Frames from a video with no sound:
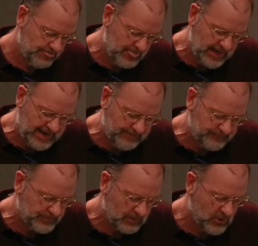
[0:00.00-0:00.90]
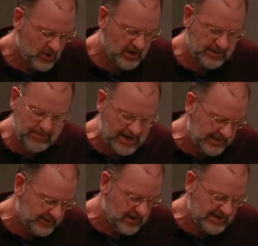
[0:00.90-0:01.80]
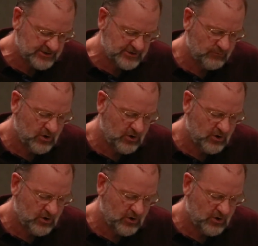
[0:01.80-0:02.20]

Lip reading: by barley grasses and